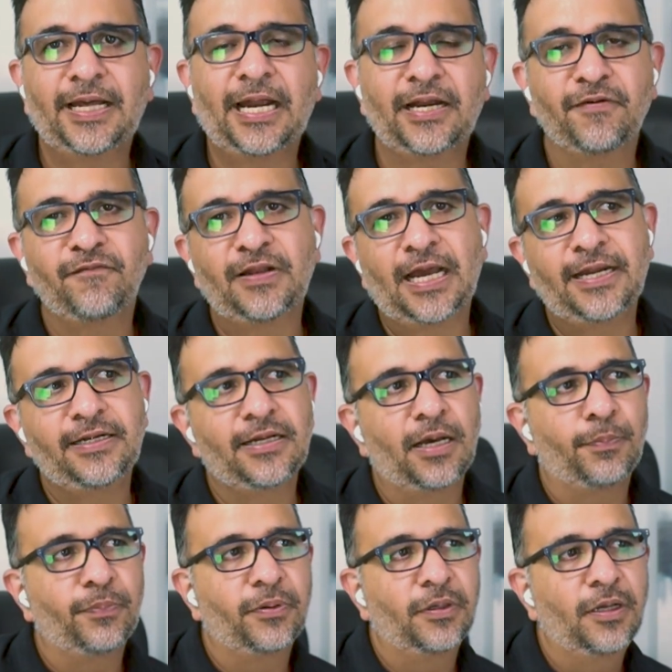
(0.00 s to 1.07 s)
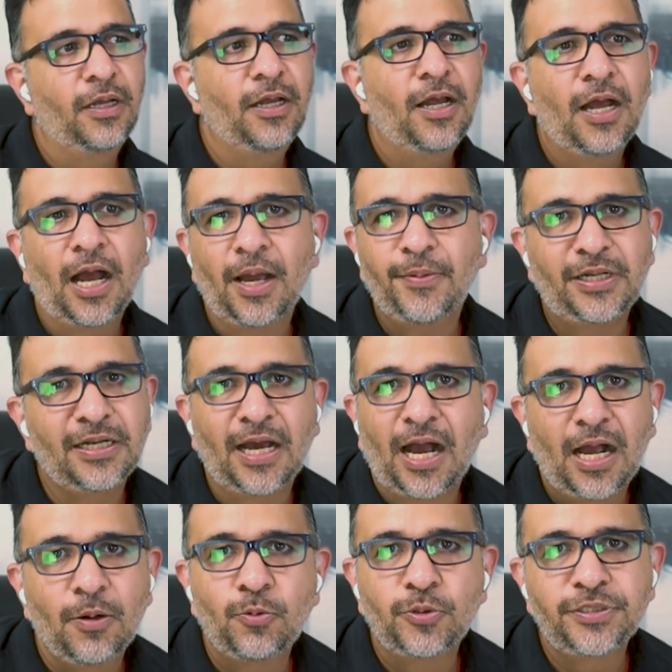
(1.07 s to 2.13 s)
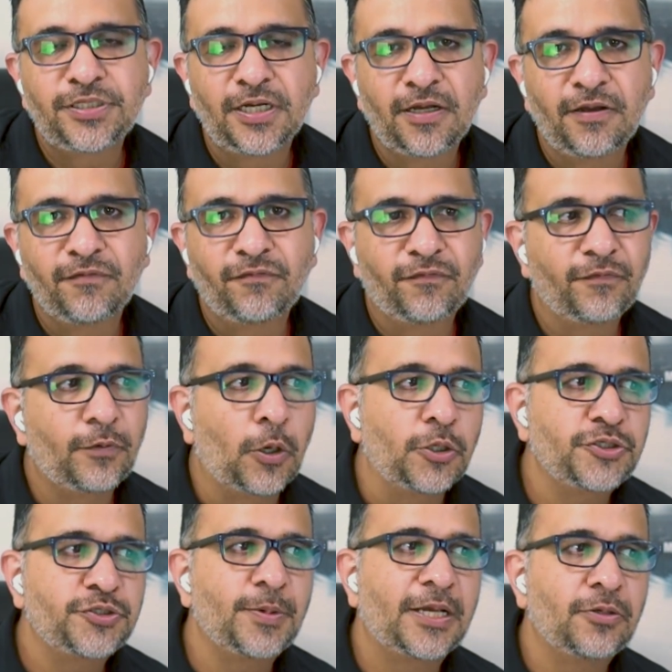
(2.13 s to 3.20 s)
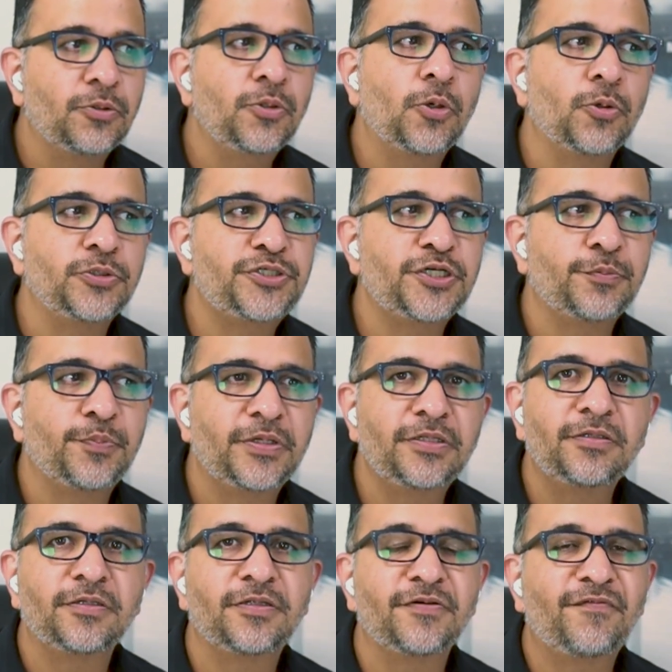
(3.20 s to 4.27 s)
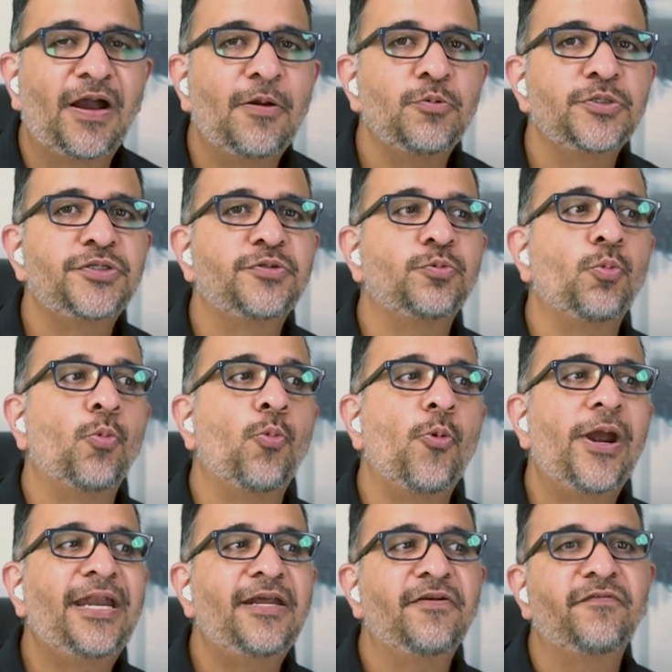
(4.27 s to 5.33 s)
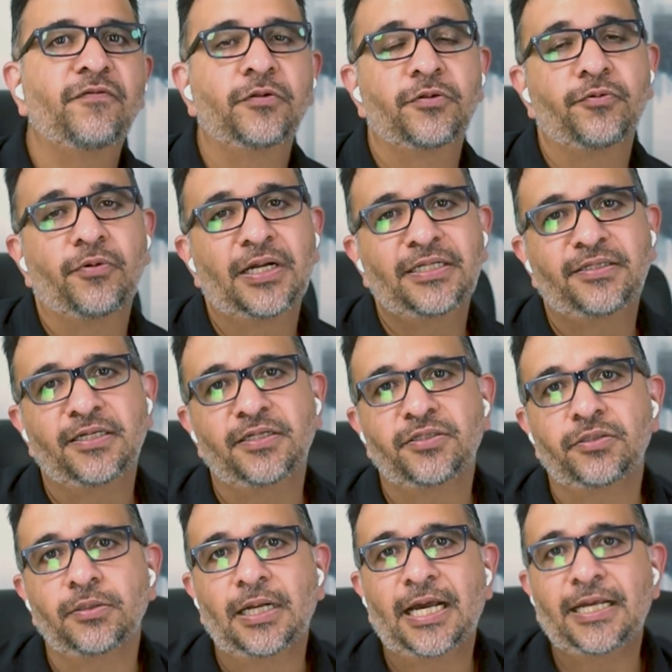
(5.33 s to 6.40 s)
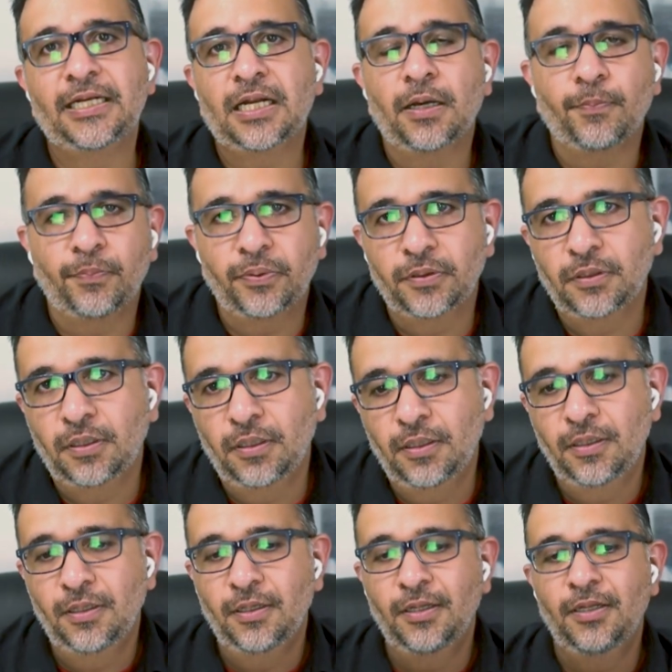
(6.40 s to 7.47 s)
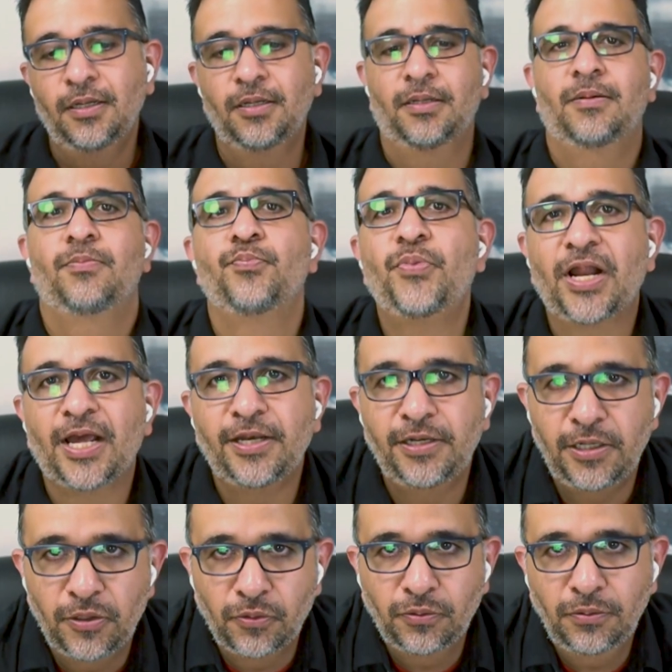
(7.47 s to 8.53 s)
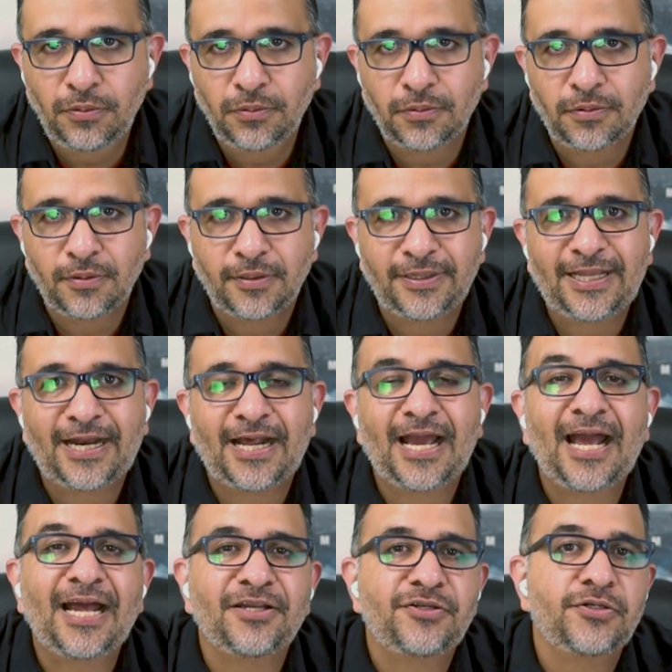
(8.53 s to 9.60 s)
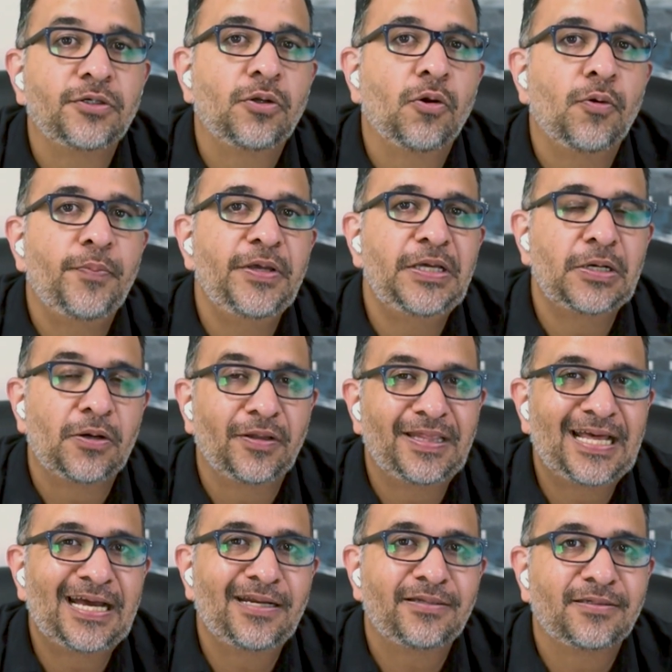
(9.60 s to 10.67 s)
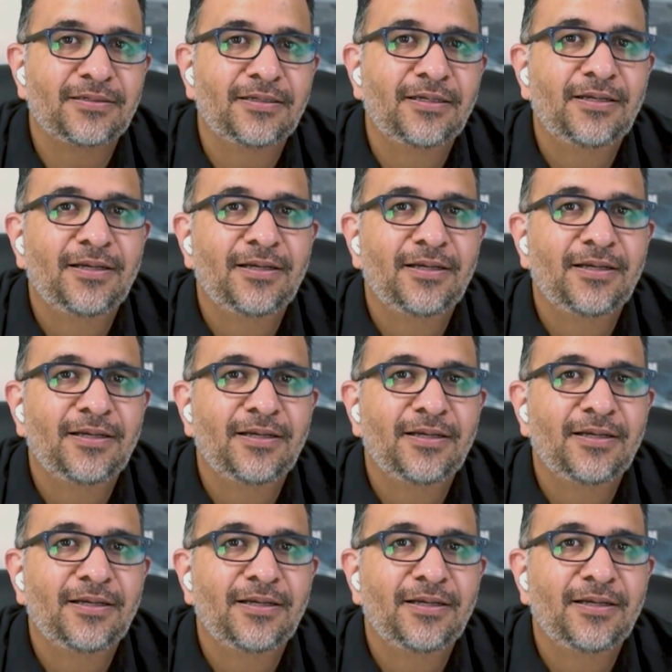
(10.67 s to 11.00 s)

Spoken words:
that have lined up. I mean, I wouldn't have launched my own coaching business if I was waiting for the right things to line up. But I knew that I had to go beyond that.